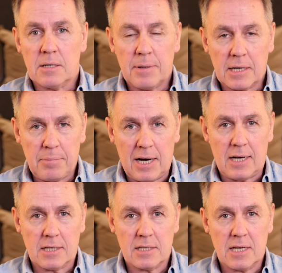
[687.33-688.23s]
to pick
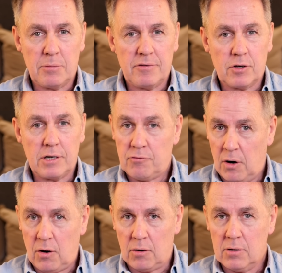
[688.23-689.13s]
apart and say we've got it
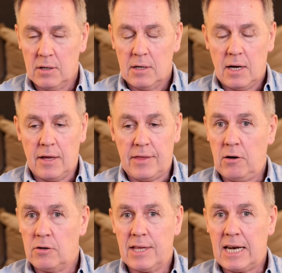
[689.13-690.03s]
wrong. Uh, they
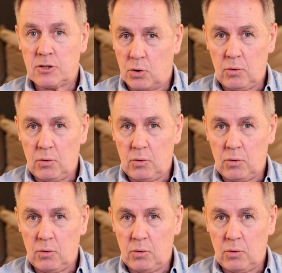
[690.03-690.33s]
don't do that at